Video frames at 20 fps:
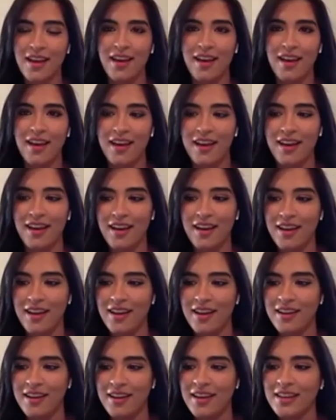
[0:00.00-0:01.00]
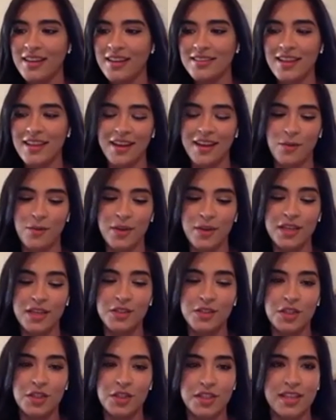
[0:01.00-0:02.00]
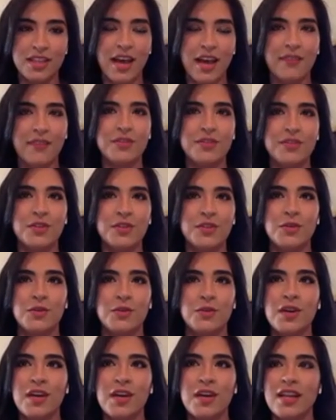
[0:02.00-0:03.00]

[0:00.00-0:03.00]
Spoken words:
and yes, like we just have to